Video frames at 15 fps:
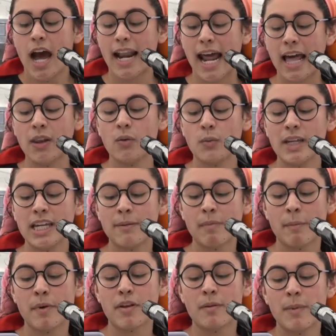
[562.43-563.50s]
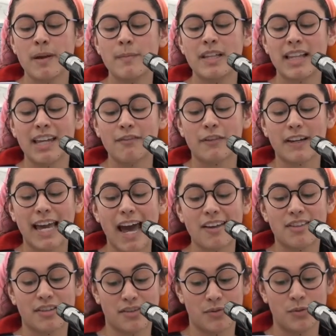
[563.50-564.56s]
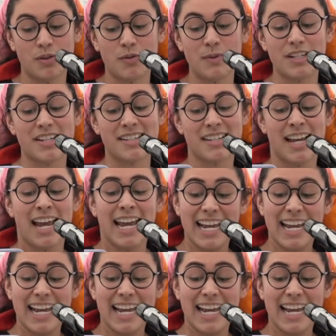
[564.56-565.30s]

On Halloween, my mother made me late for Catholic school, which is,